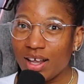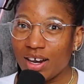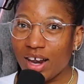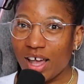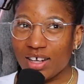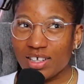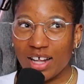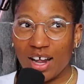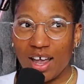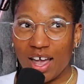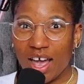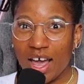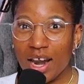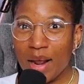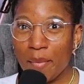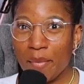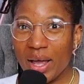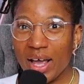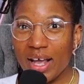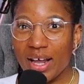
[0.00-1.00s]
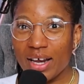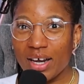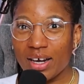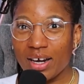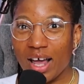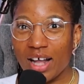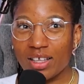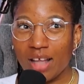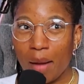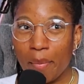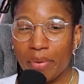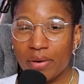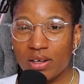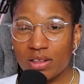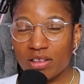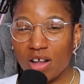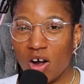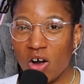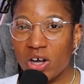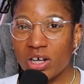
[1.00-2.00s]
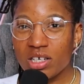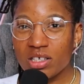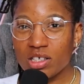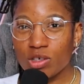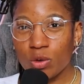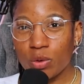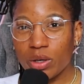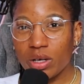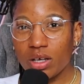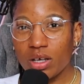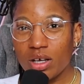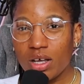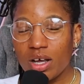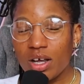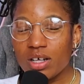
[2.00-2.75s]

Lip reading: Like they had it made. Like they put thought into it.